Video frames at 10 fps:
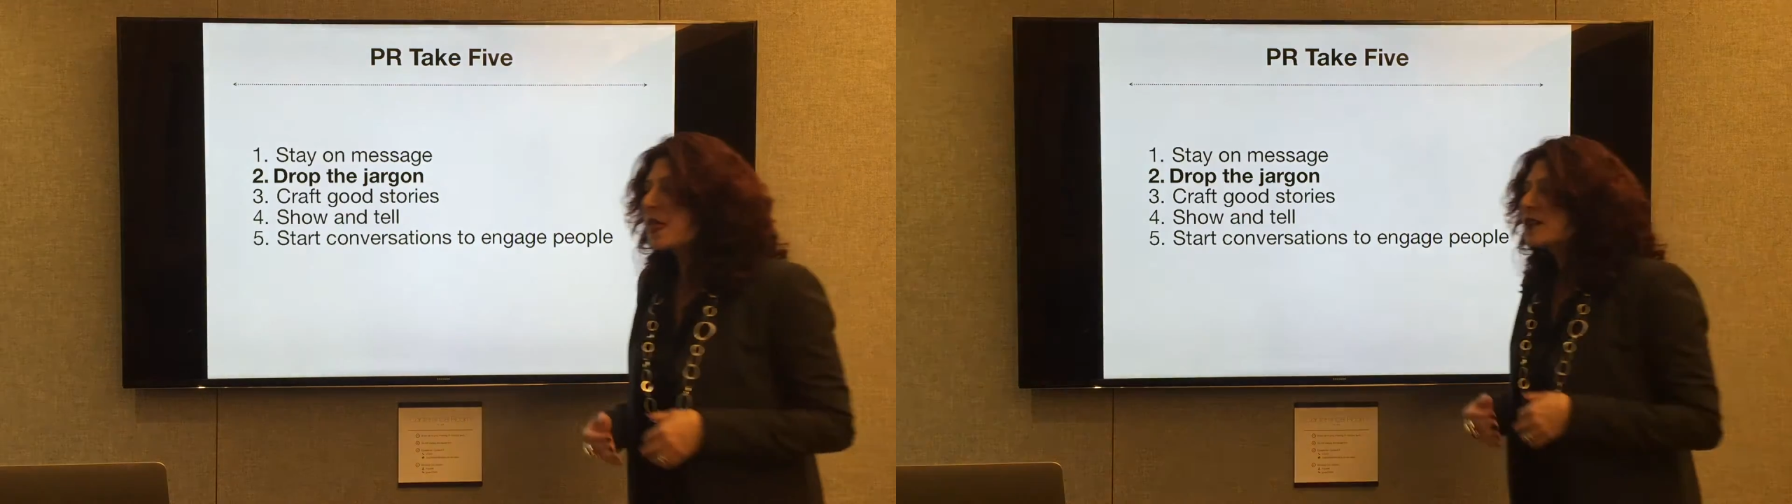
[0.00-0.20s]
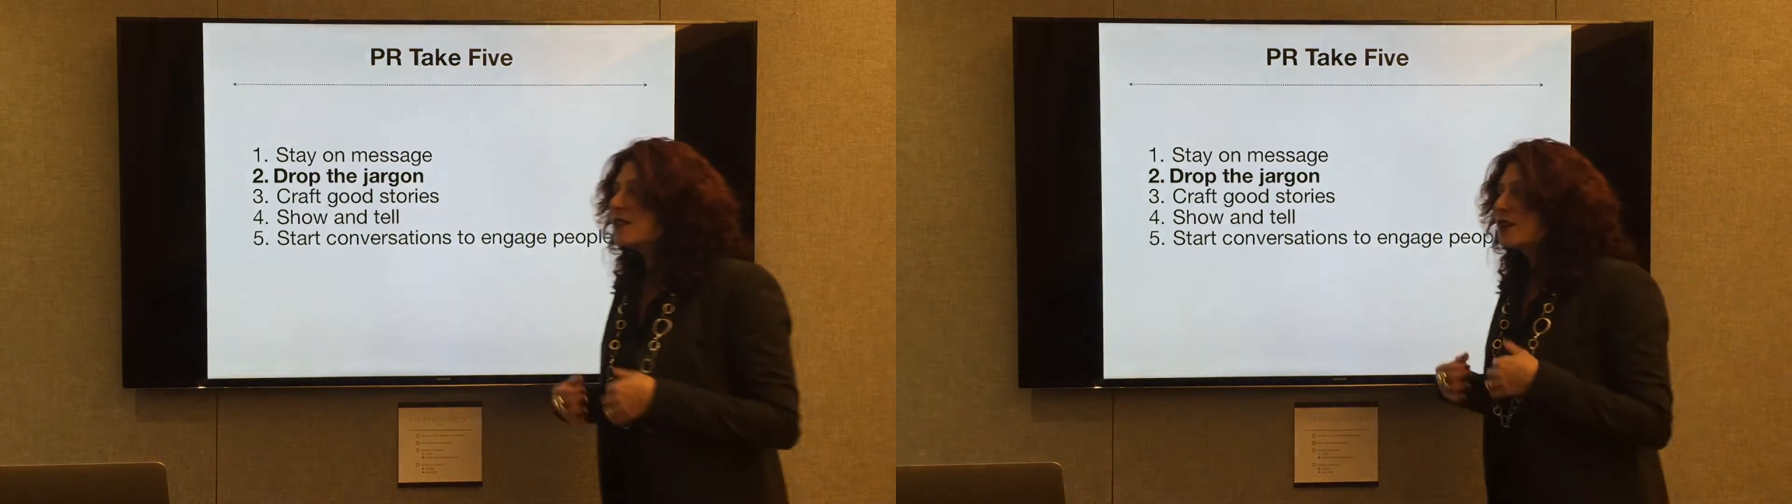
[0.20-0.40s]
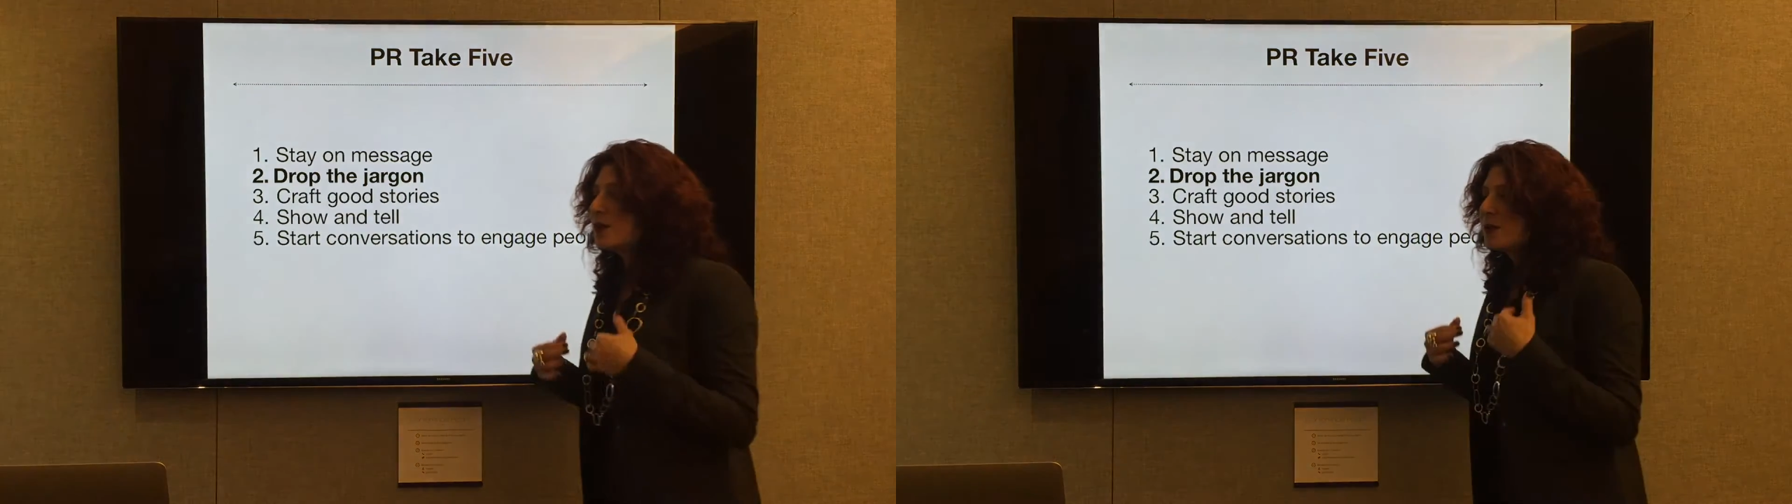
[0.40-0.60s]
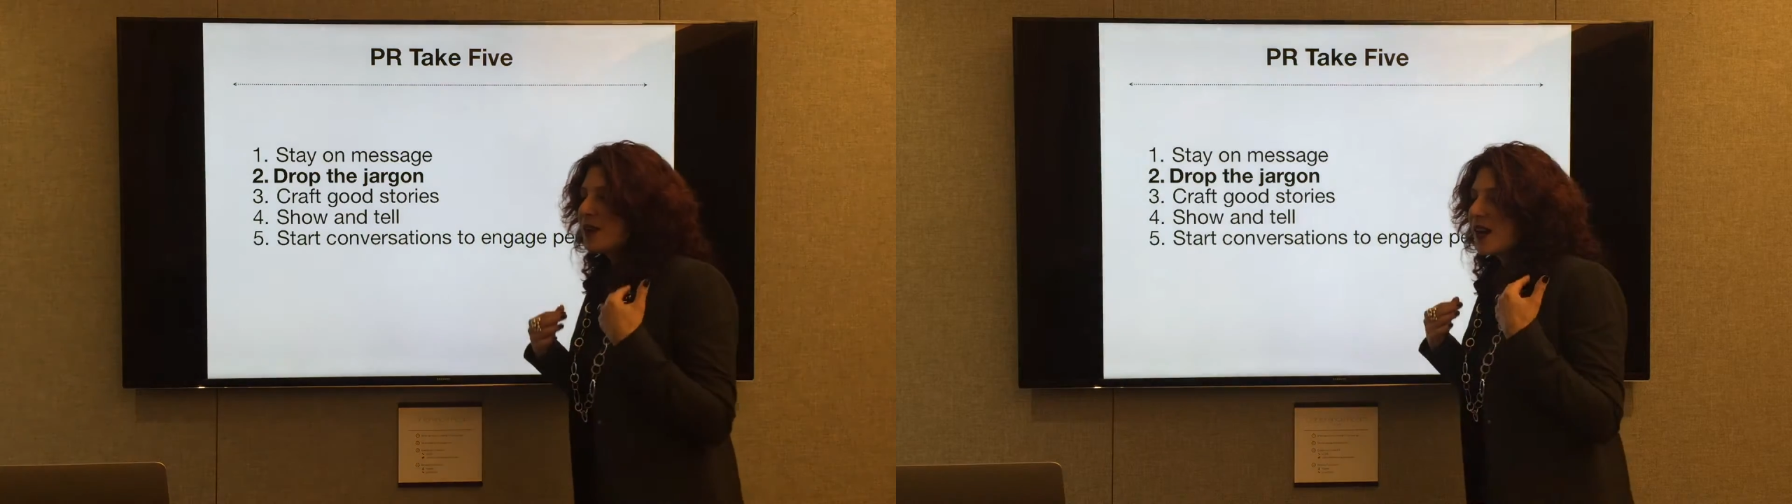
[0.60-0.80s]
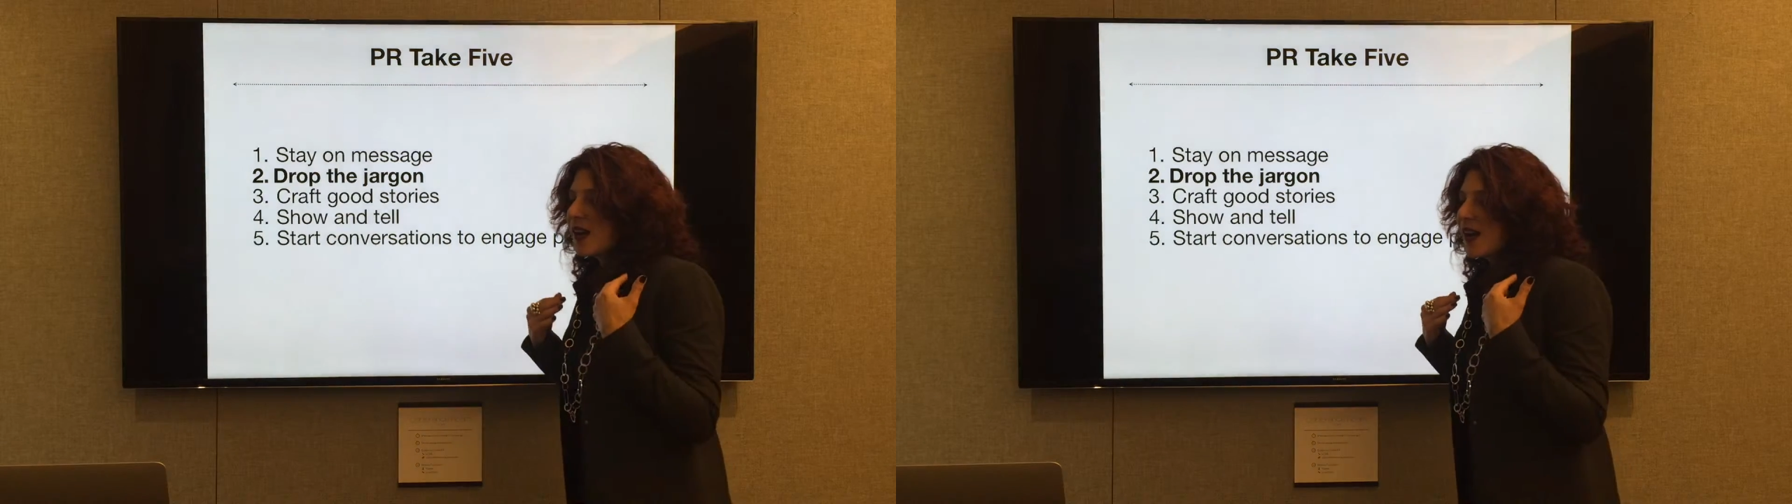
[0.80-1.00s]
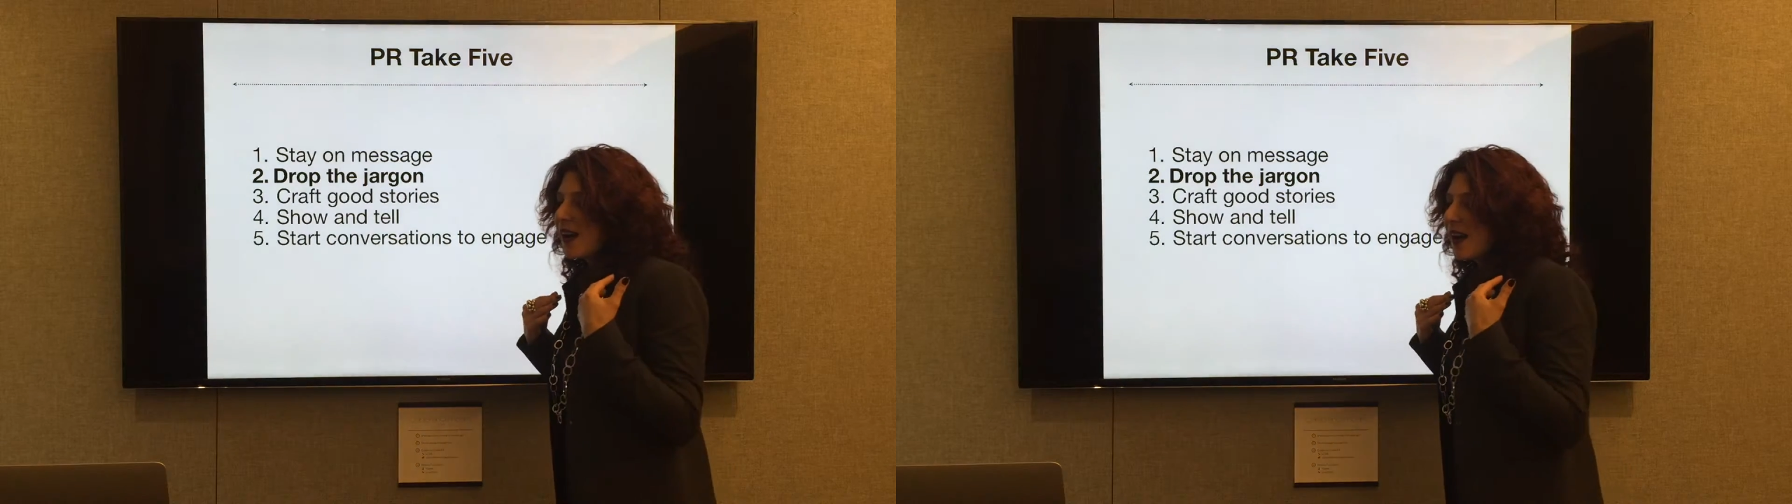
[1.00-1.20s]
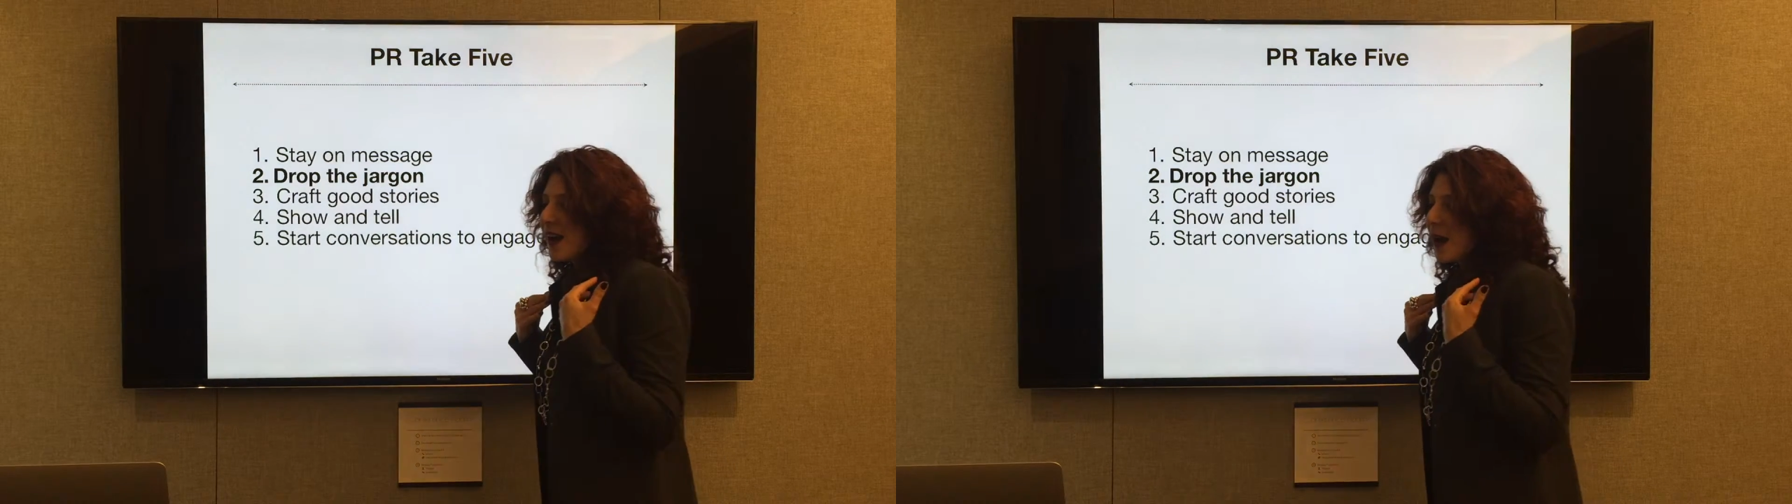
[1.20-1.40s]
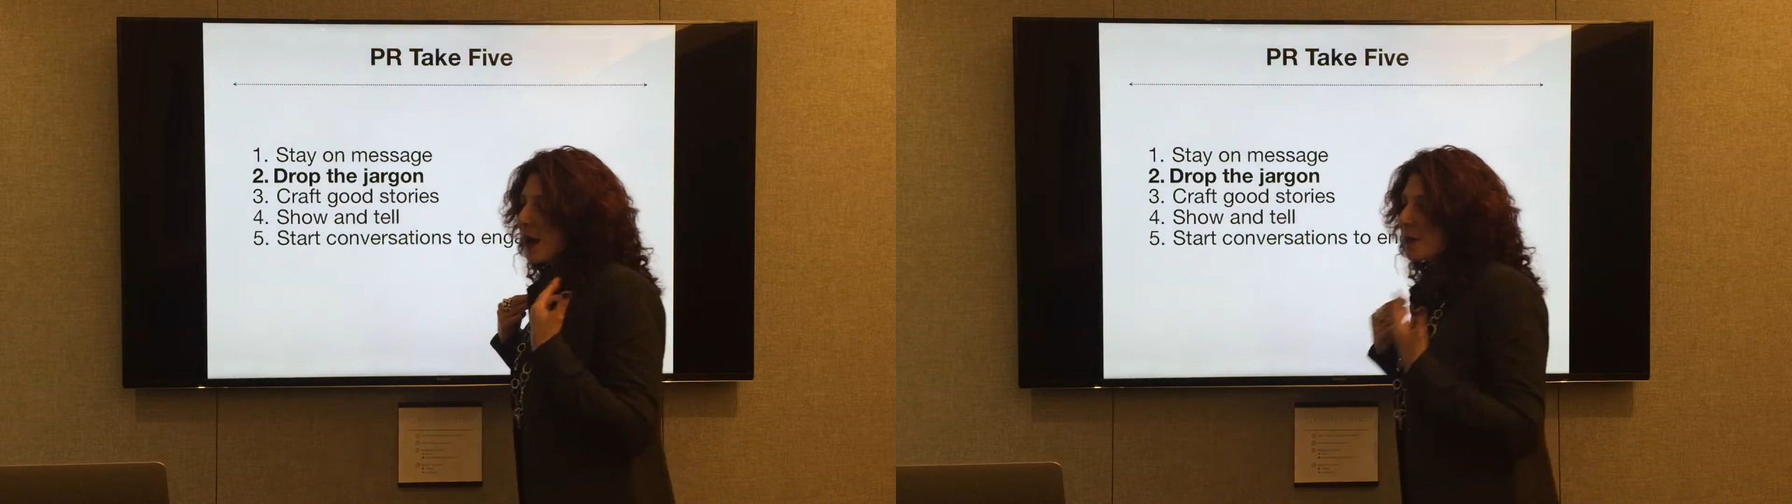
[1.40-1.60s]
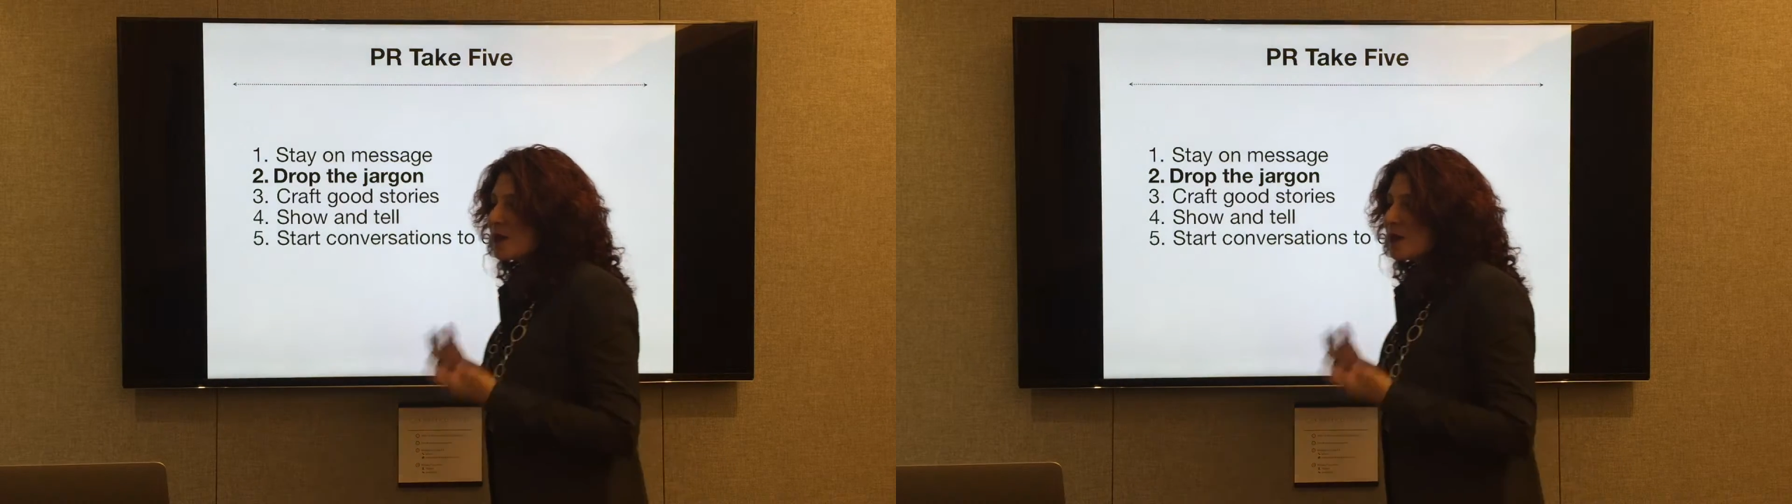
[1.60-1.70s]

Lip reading: So I'm